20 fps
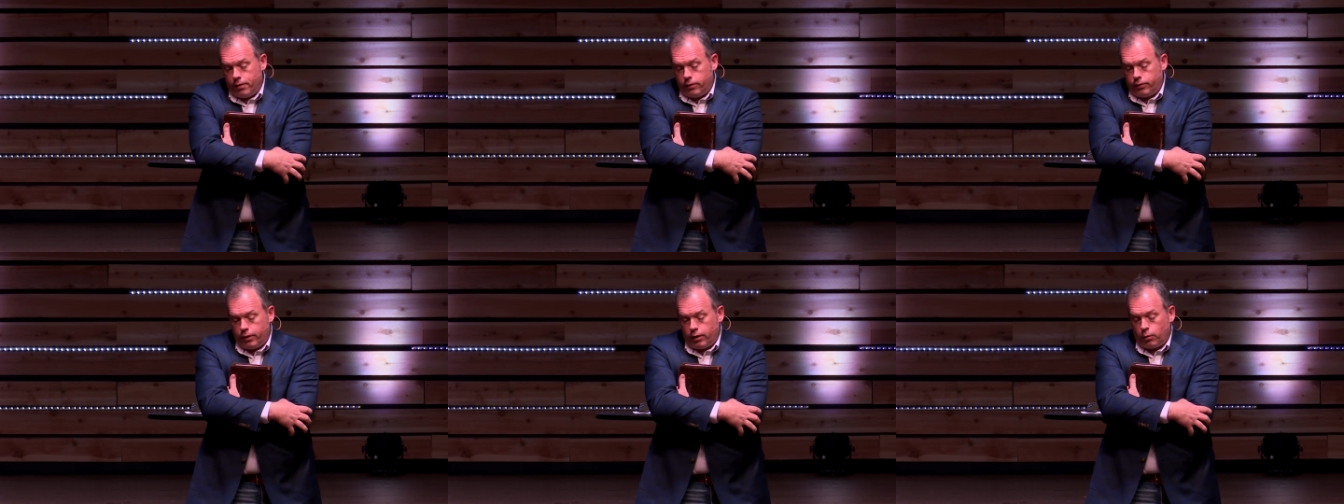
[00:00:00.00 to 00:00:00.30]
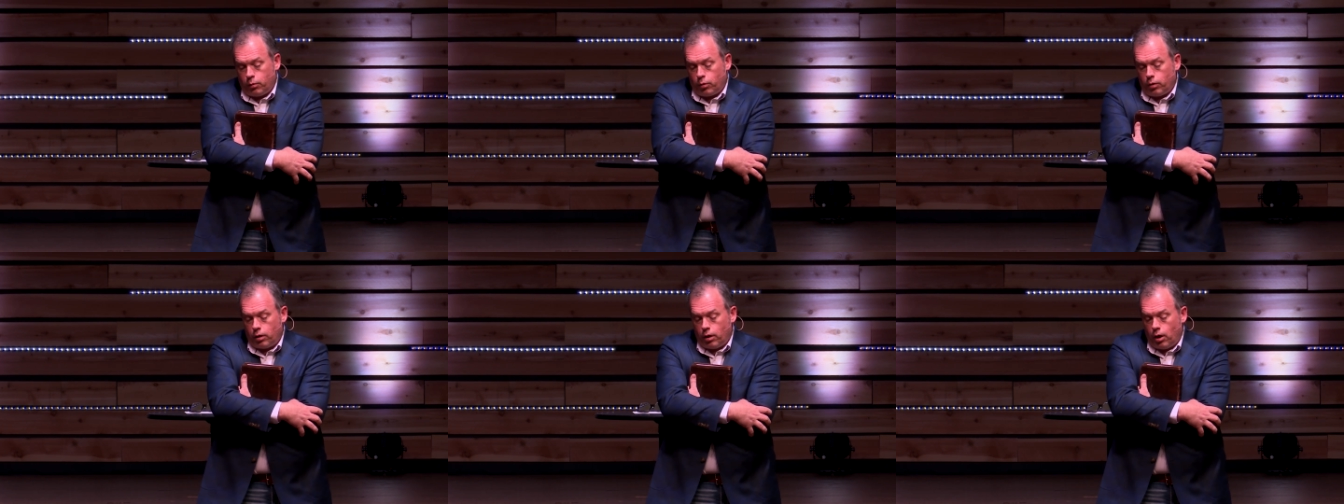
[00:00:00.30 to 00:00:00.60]
that
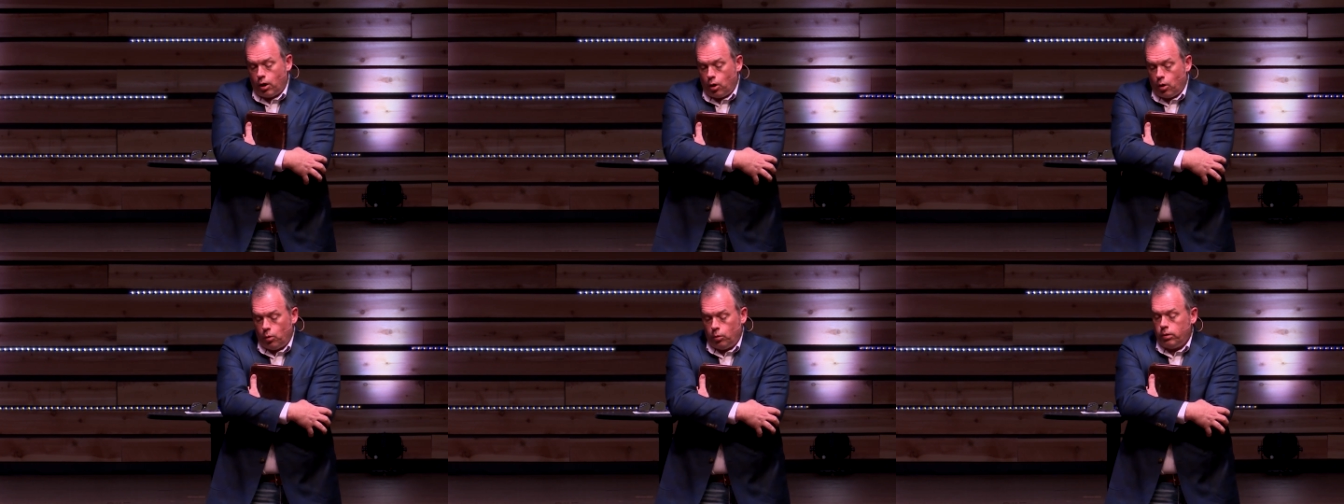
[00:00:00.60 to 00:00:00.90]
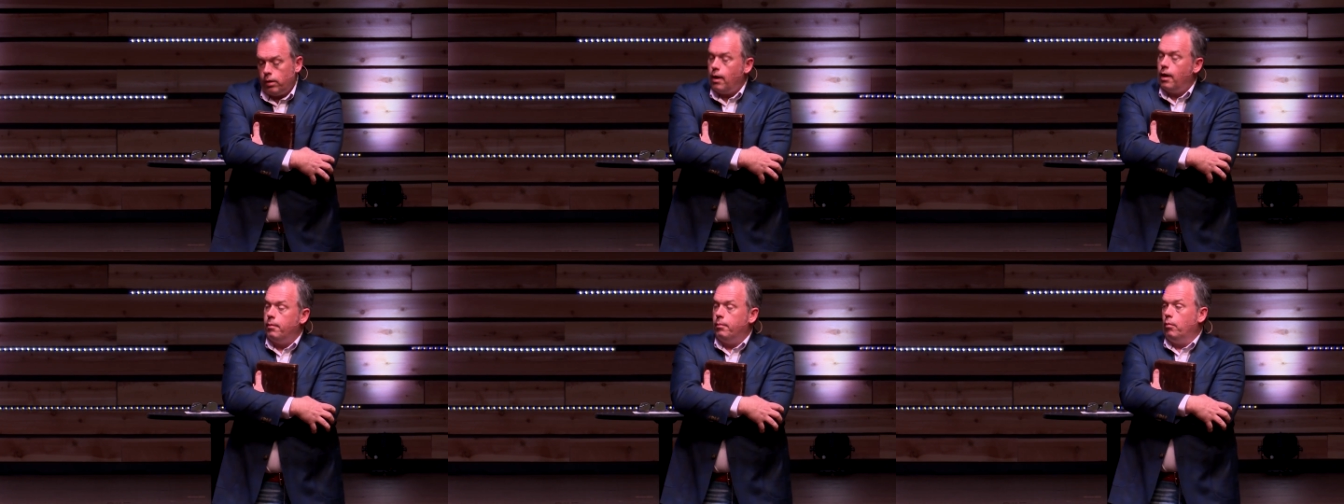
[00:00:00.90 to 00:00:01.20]
there were a whole
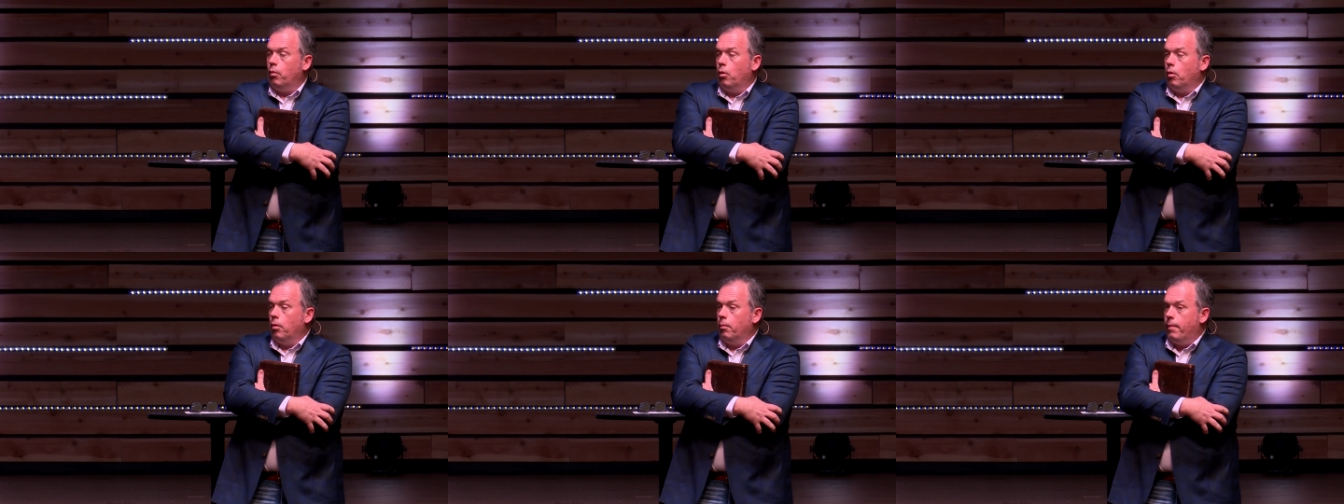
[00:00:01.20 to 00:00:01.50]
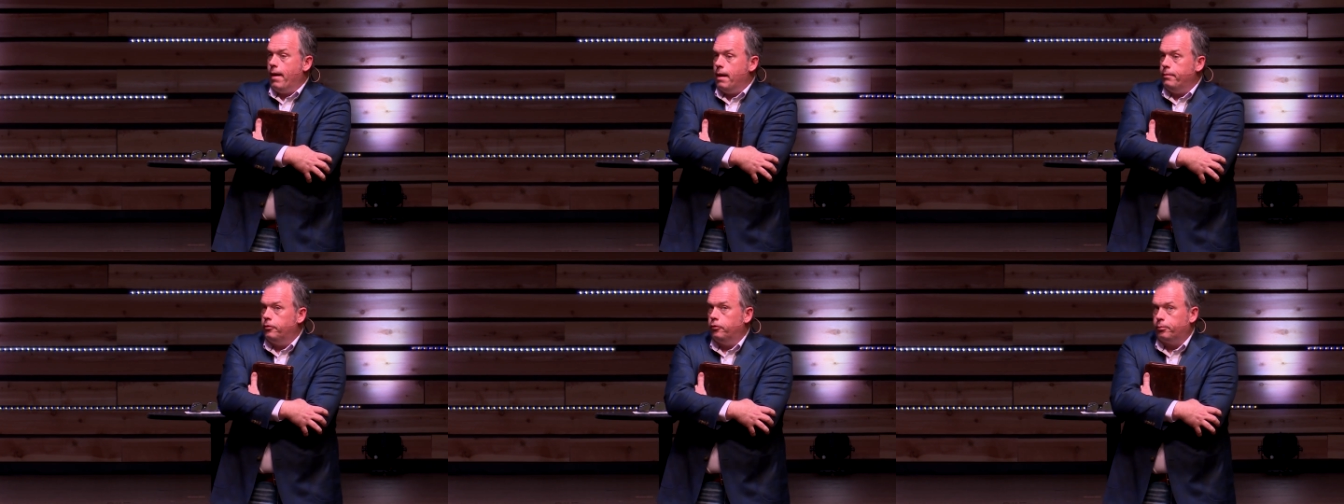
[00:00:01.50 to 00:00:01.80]
lot more
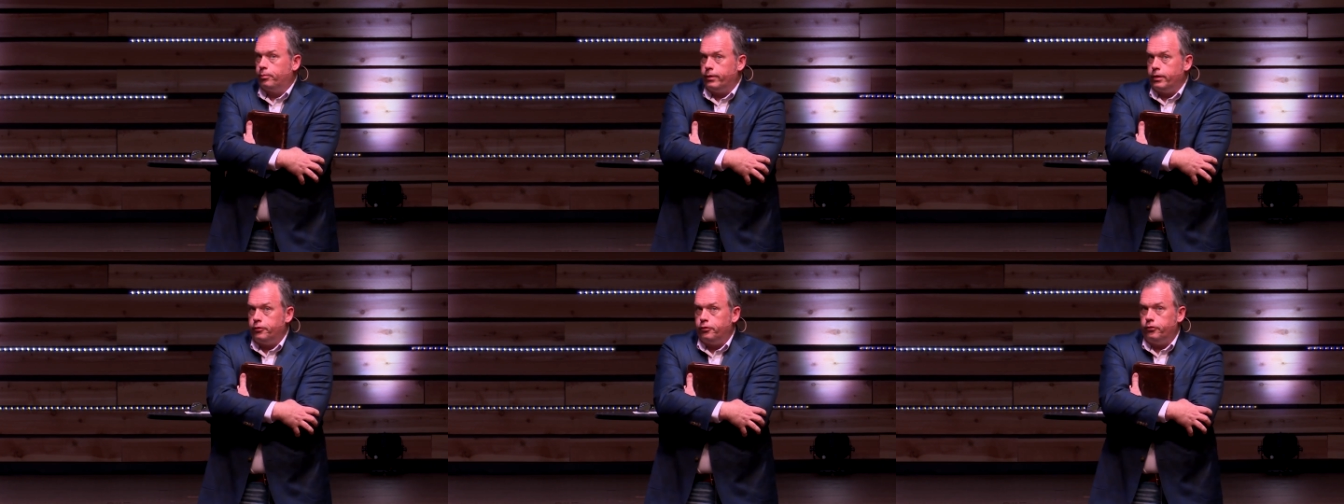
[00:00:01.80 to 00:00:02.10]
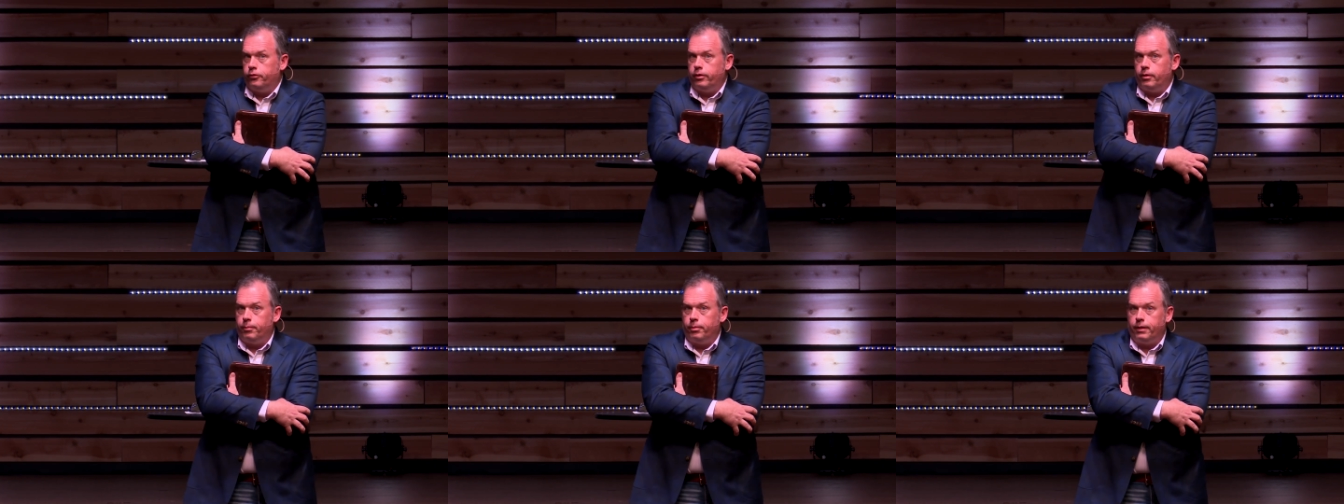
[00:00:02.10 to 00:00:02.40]
Baptist
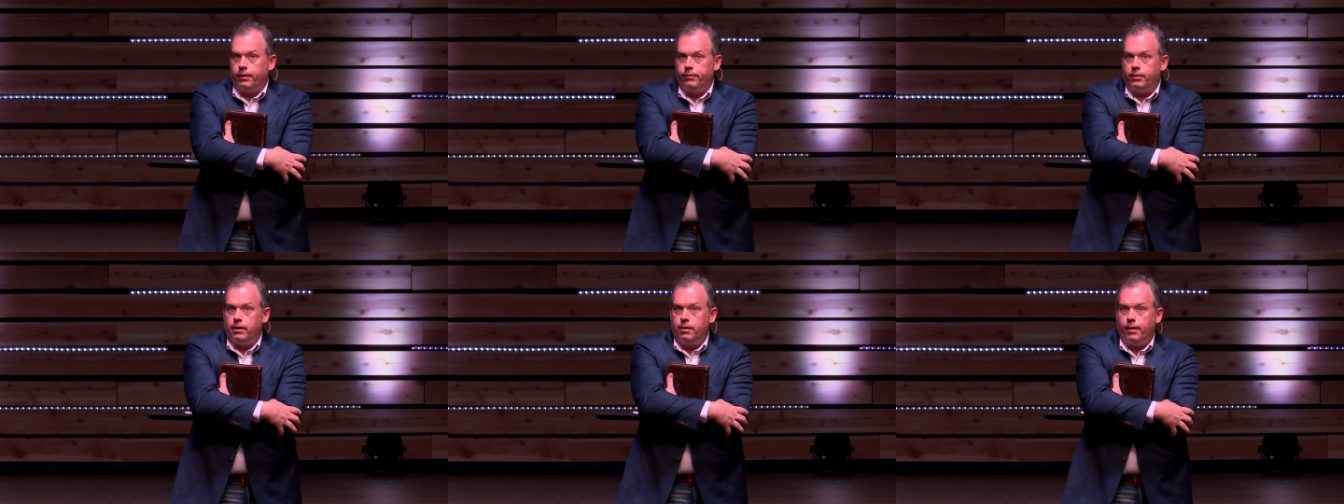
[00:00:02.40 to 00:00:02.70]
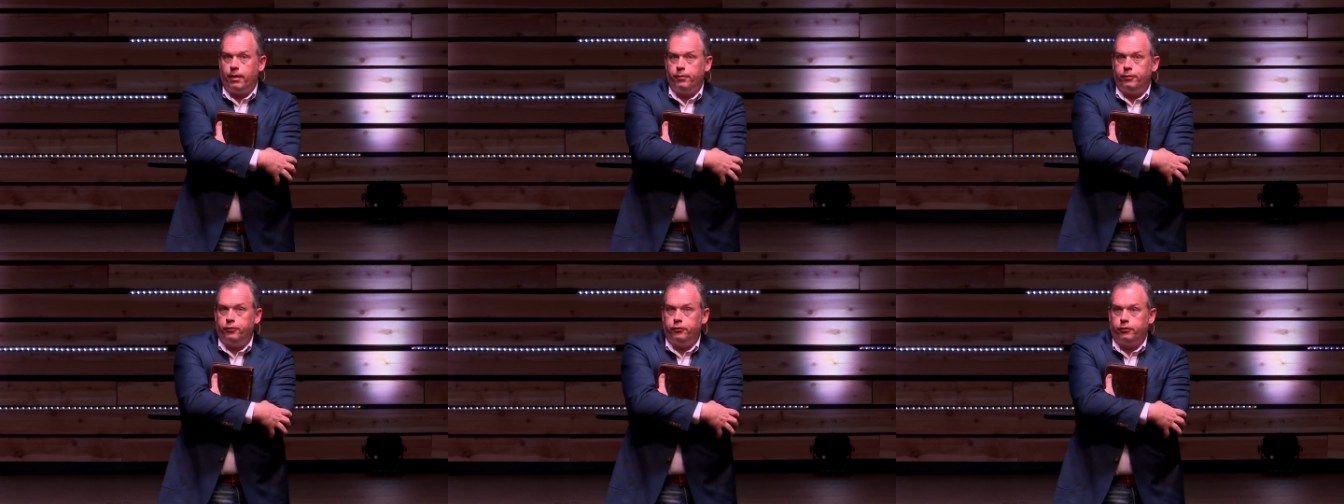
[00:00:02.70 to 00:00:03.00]
preachers that believed in it, and
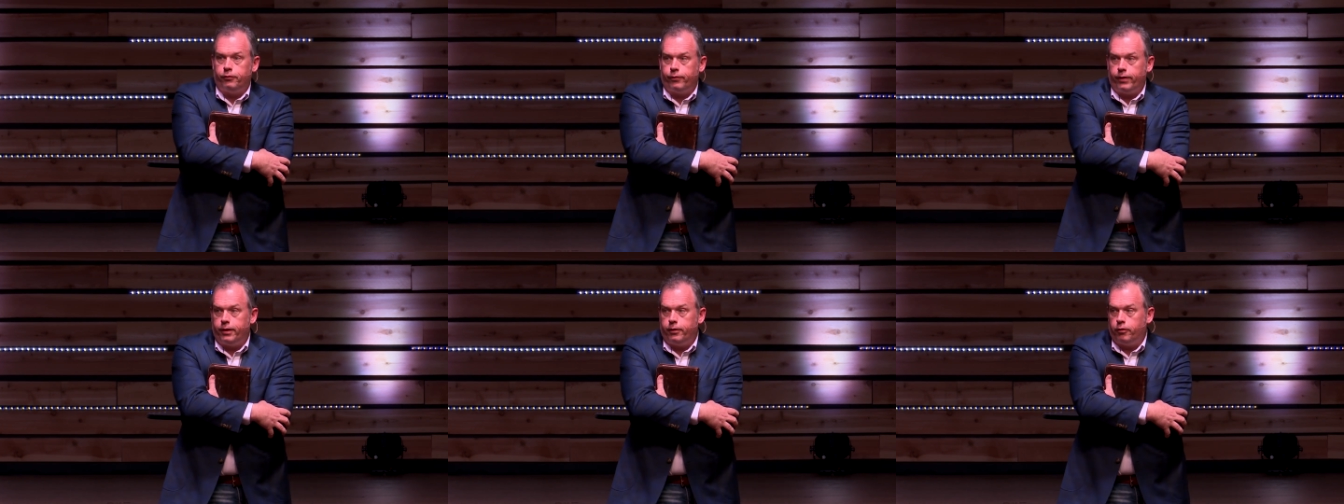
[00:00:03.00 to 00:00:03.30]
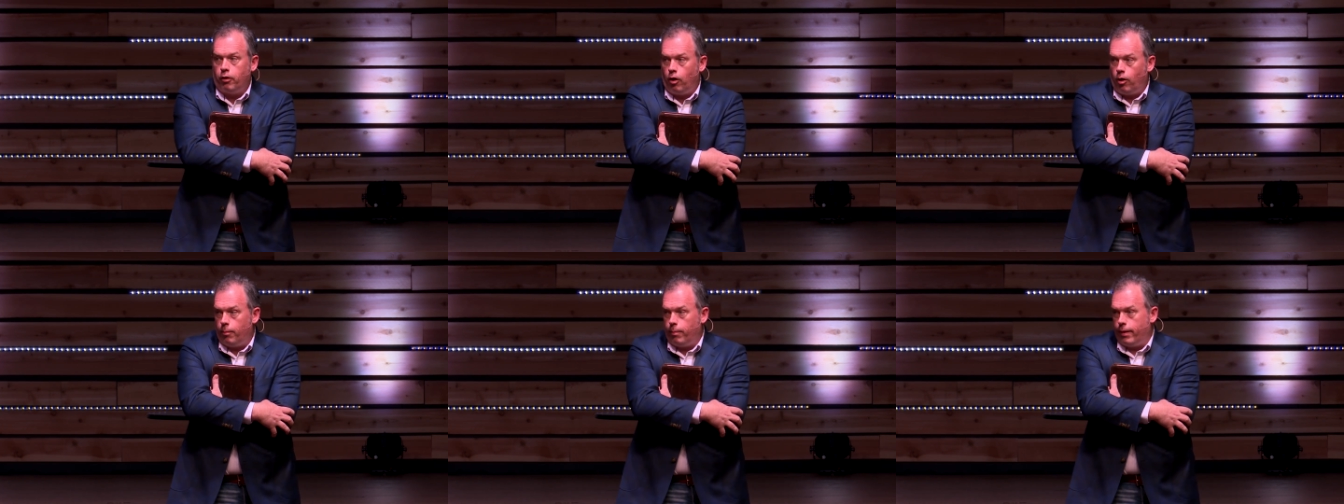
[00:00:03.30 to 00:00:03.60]
they were just afraid to
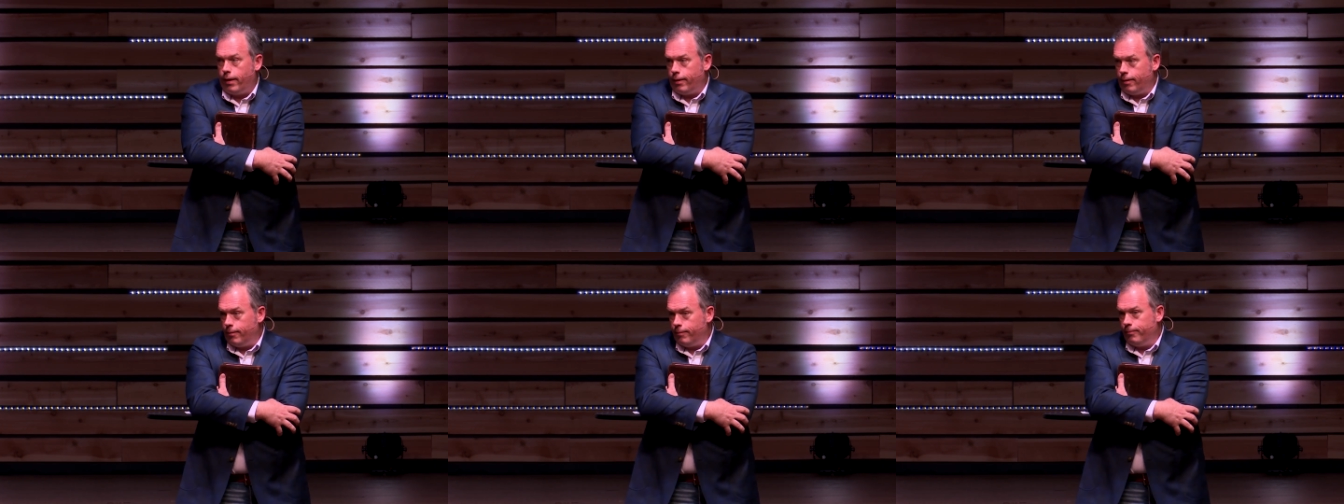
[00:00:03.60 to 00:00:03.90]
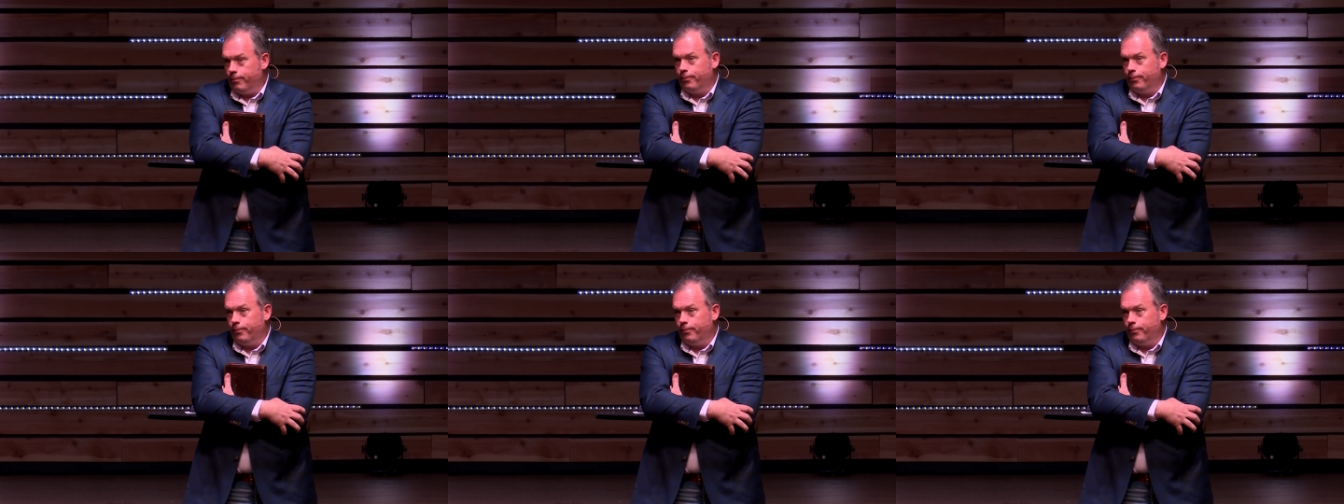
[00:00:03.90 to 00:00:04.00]
talk about it